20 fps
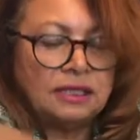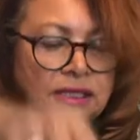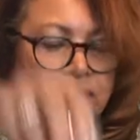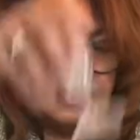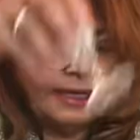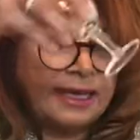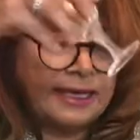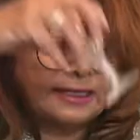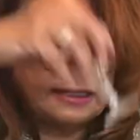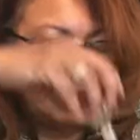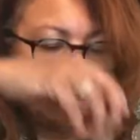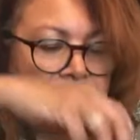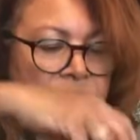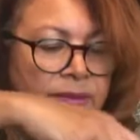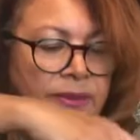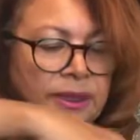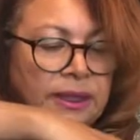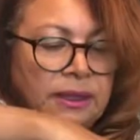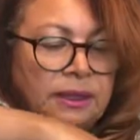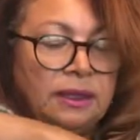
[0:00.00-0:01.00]
collects them.
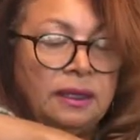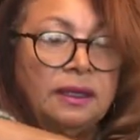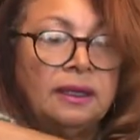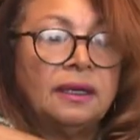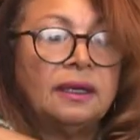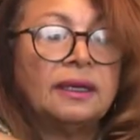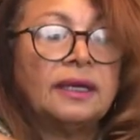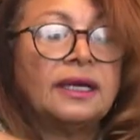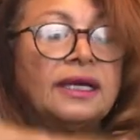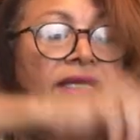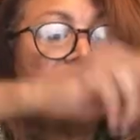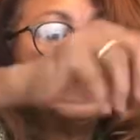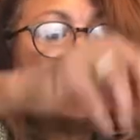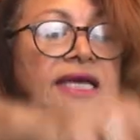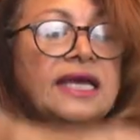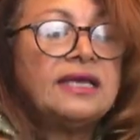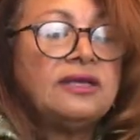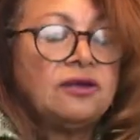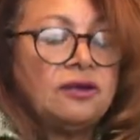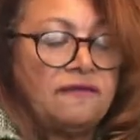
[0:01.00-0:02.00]
And like I
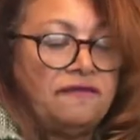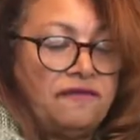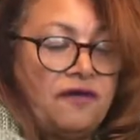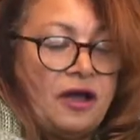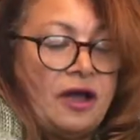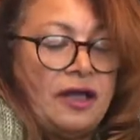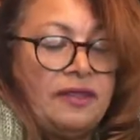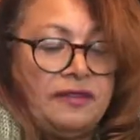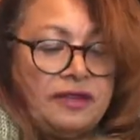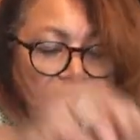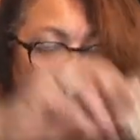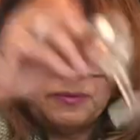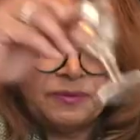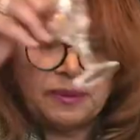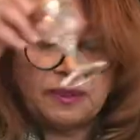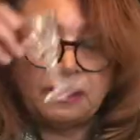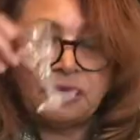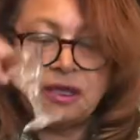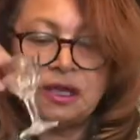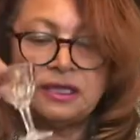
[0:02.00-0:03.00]
say, you can find these, but
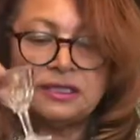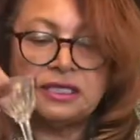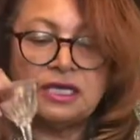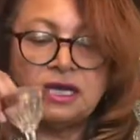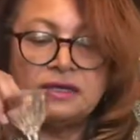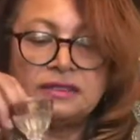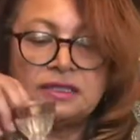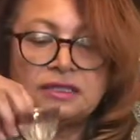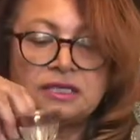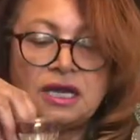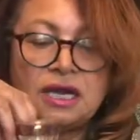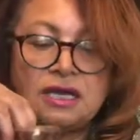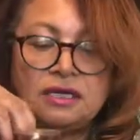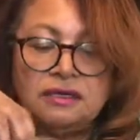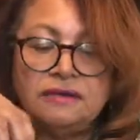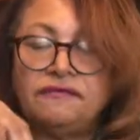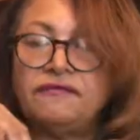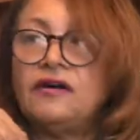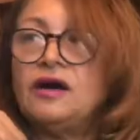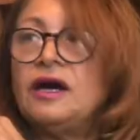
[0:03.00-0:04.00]
a lot of times it's hard to
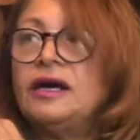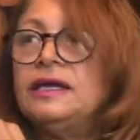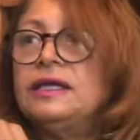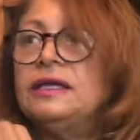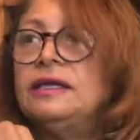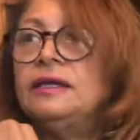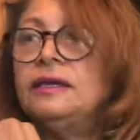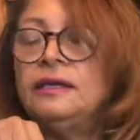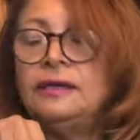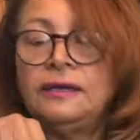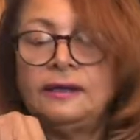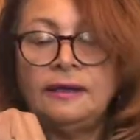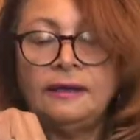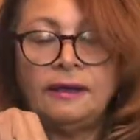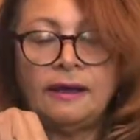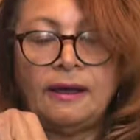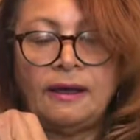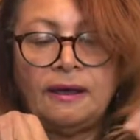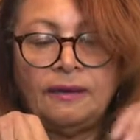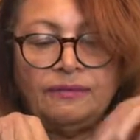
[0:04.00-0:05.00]
find
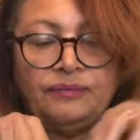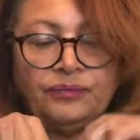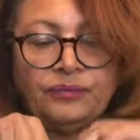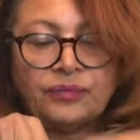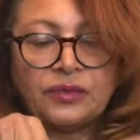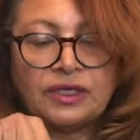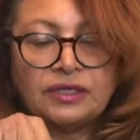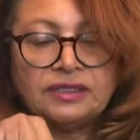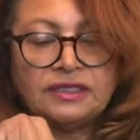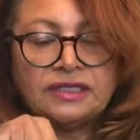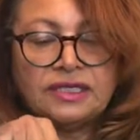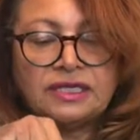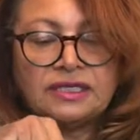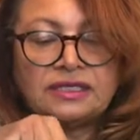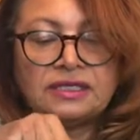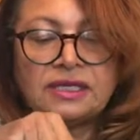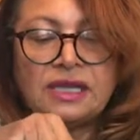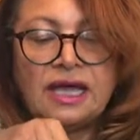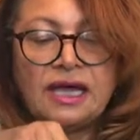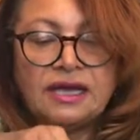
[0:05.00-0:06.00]
6
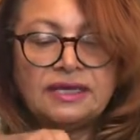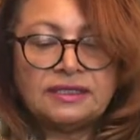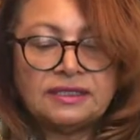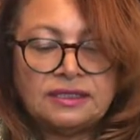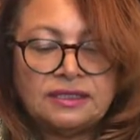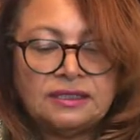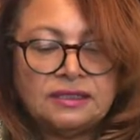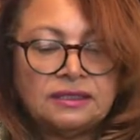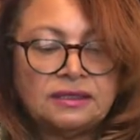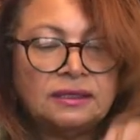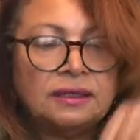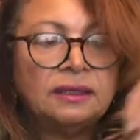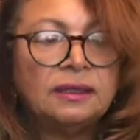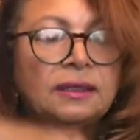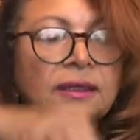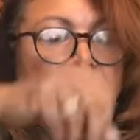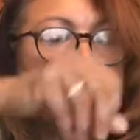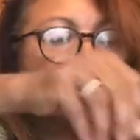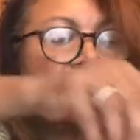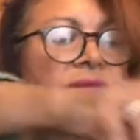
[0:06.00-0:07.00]
glasses.
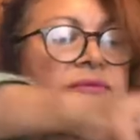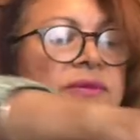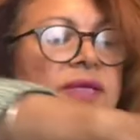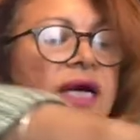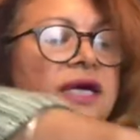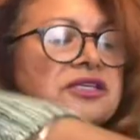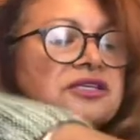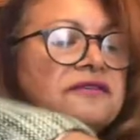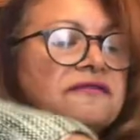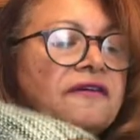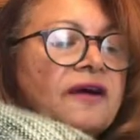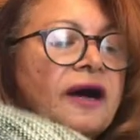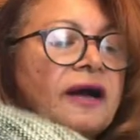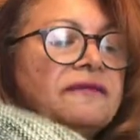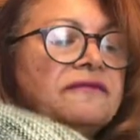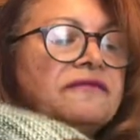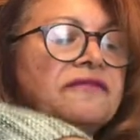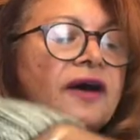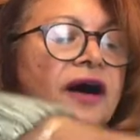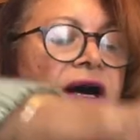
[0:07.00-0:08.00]
Sometimes you
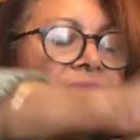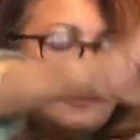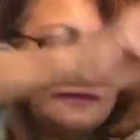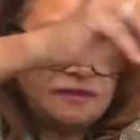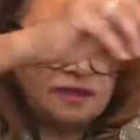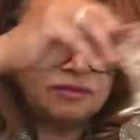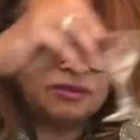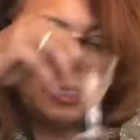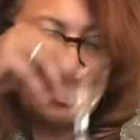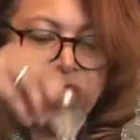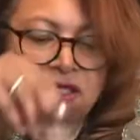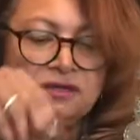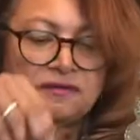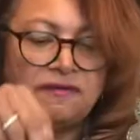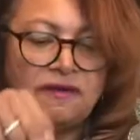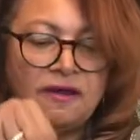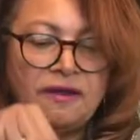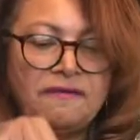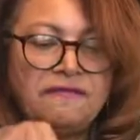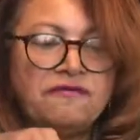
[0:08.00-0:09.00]
find 5, sometimes you
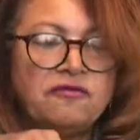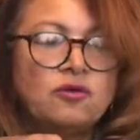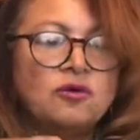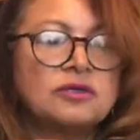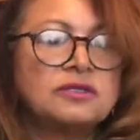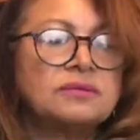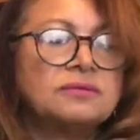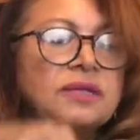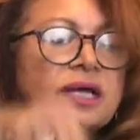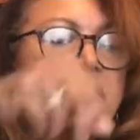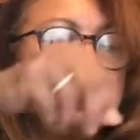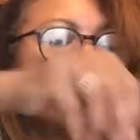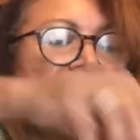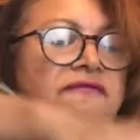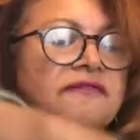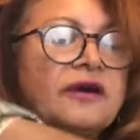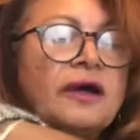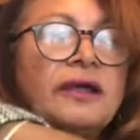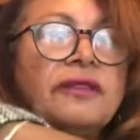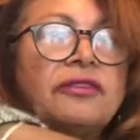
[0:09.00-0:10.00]
find 4, sometimes you
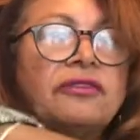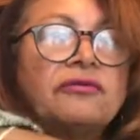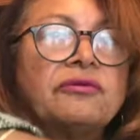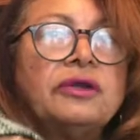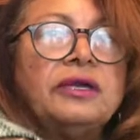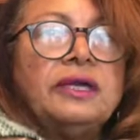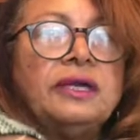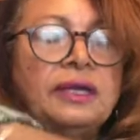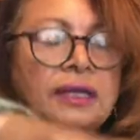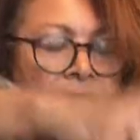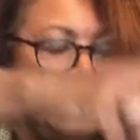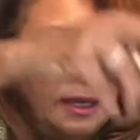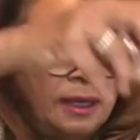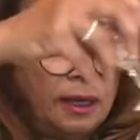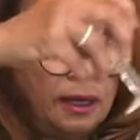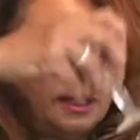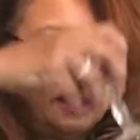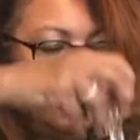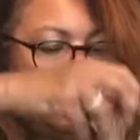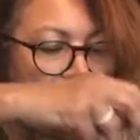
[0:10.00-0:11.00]
find 3.
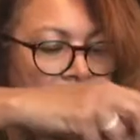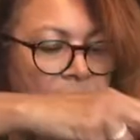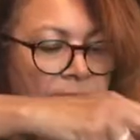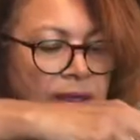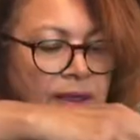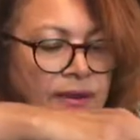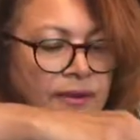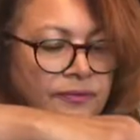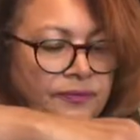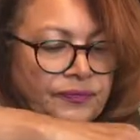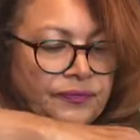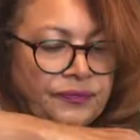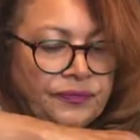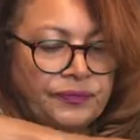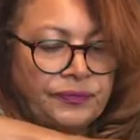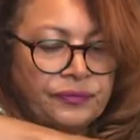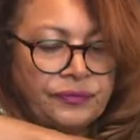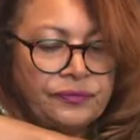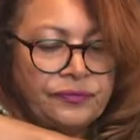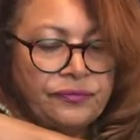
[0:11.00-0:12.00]
And
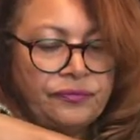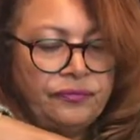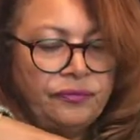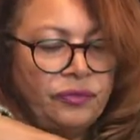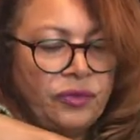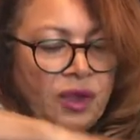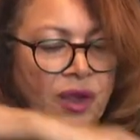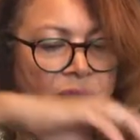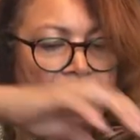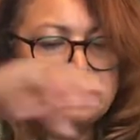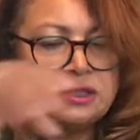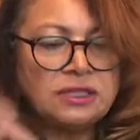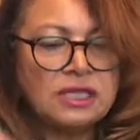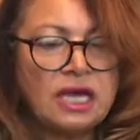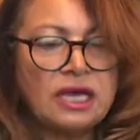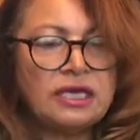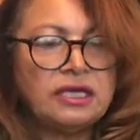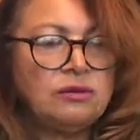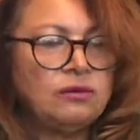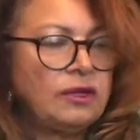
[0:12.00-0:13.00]
I was
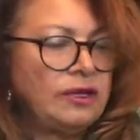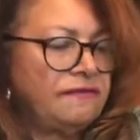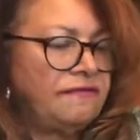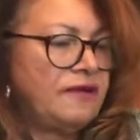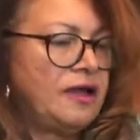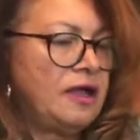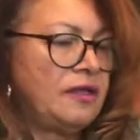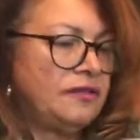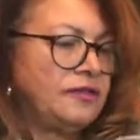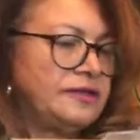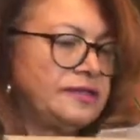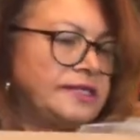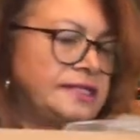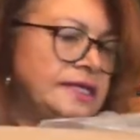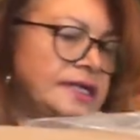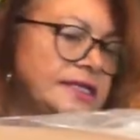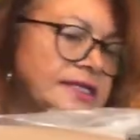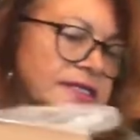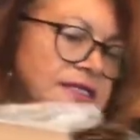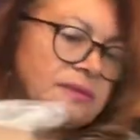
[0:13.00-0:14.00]
lucky when I found the
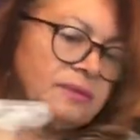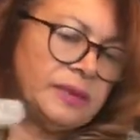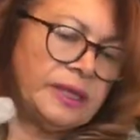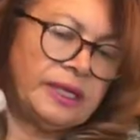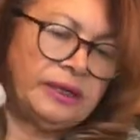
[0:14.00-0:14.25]
6, but I